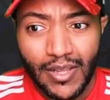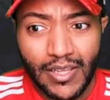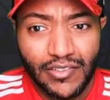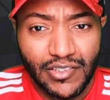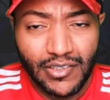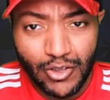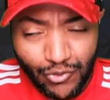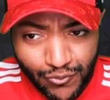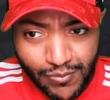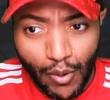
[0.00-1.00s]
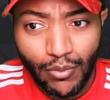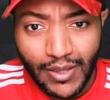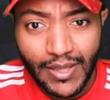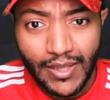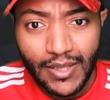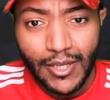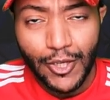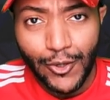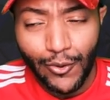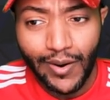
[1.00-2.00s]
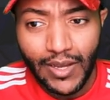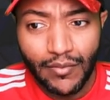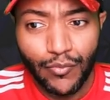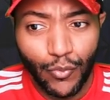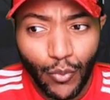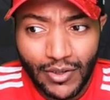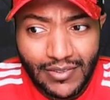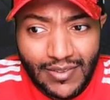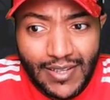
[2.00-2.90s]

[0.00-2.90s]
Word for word: and just controlling Nottingham Forest.